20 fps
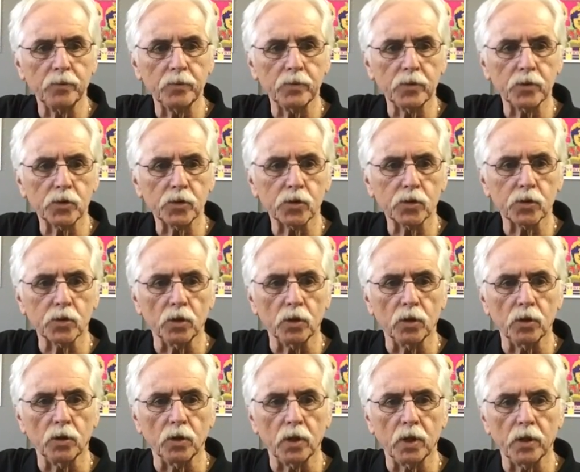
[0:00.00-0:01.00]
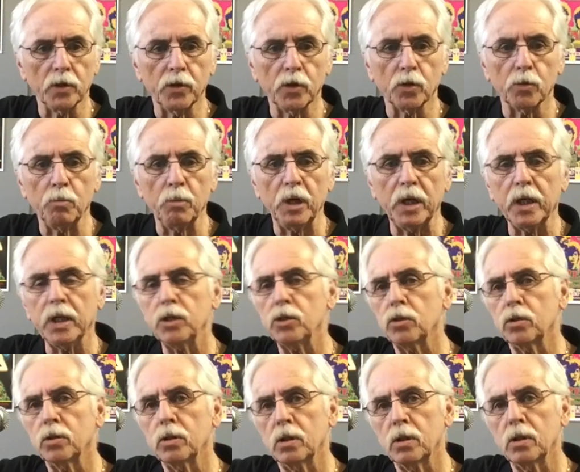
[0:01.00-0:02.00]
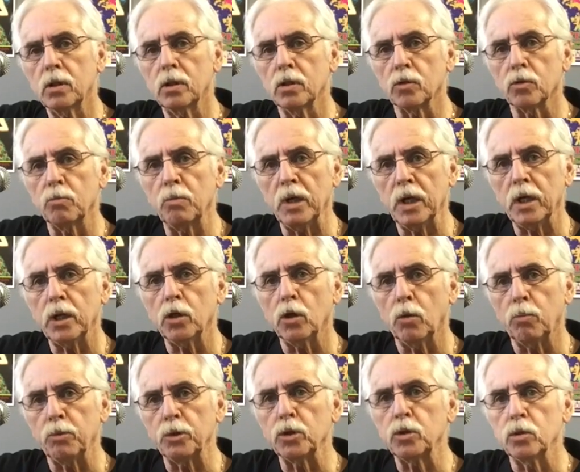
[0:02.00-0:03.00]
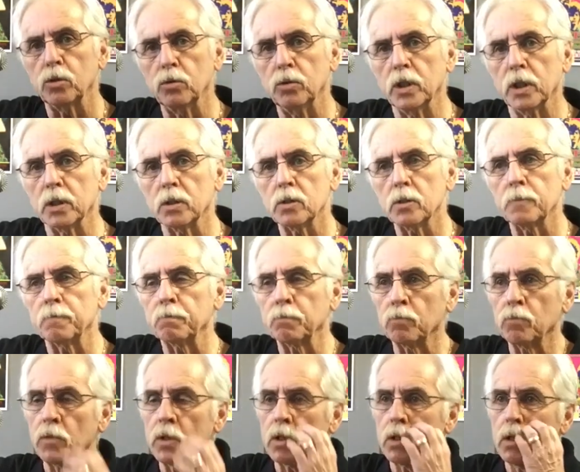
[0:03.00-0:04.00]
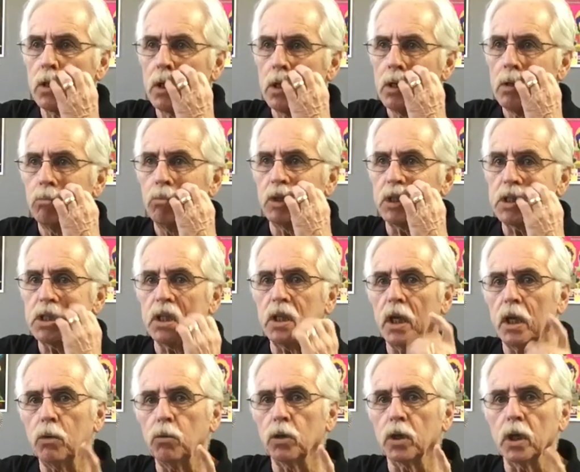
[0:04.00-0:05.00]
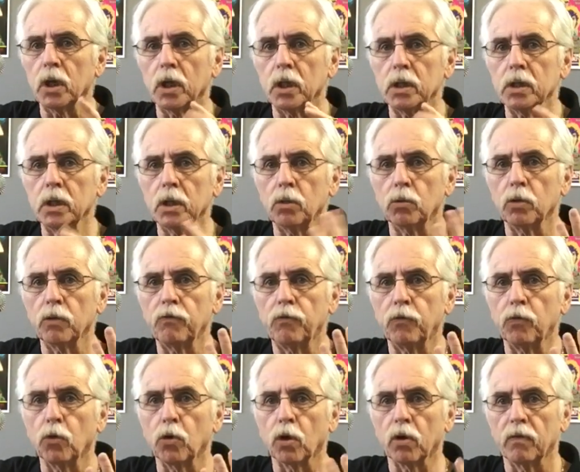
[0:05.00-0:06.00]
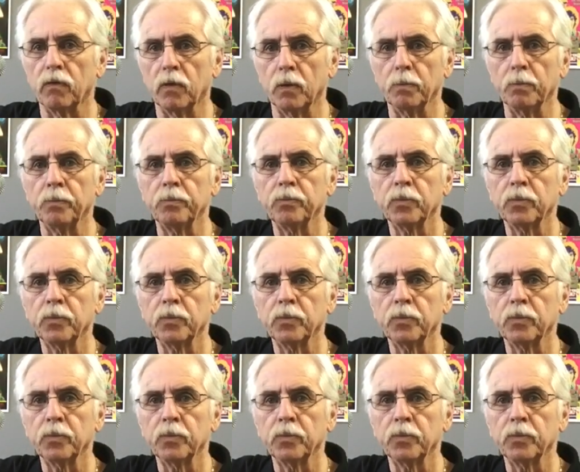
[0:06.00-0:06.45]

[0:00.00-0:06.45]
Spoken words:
So there are many open tunings, but today we're going to deal with 4 of them.